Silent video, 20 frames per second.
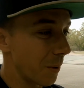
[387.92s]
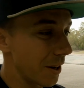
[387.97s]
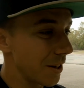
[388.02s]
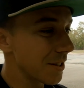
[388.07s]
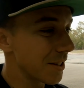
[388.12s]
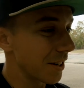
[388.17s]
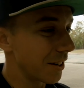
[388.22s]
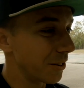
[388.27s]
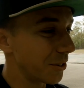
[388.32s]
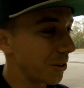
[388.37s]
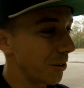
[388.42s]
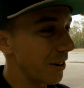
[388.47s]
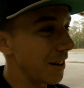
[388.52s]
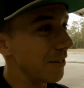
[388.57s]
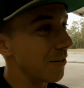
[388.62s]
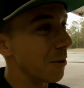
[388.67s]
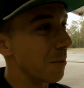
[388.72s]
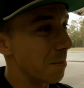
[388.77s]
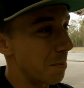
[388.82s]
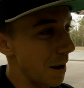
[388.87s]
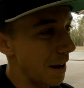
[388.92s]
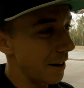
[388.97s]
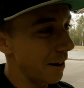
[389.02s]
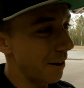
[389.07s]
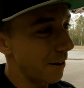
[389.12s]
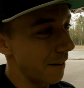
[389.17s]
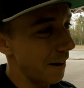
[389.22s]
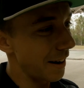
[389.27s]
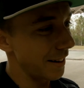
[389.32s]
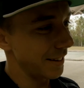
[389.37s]
wheels that'll do even
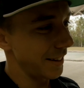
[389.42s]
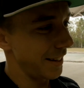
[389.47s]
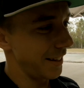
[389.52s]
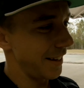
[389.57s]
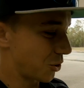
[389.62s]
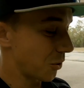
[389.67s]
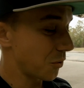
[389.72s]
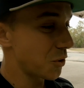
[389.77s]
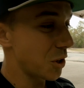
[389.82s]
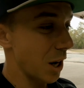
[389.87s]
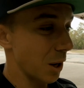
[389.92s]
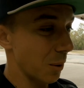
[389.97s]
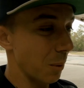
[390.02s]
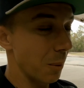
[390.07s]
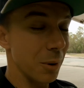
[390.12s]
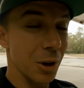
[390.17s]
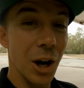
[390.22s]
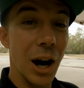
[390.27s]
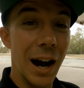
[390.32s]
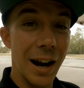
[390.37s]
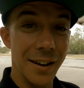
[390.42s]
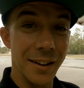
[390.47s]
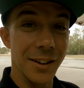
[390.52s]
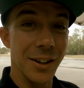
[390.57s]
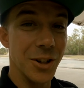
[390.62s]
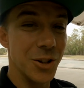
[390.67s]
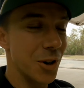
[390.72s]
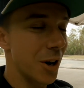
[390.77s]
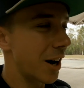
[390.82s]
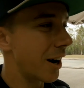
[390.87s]
better around the drift track when we go out in
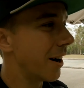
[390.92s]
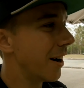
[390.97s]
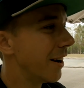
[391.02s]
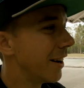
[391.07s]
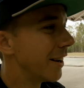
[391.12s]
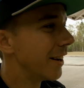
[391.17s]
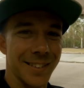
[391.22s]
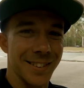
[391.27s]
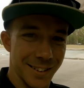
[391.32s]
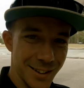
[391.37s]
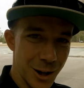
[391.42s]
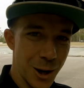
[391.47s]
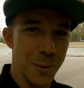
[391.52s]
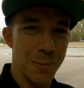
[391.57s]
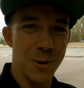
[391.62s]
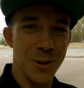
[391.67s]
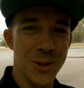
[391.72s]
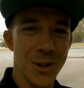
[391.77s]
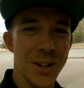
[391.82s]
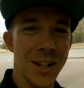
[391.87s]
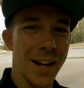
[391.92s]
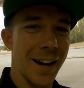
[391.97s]
the dry. Hope you enjoy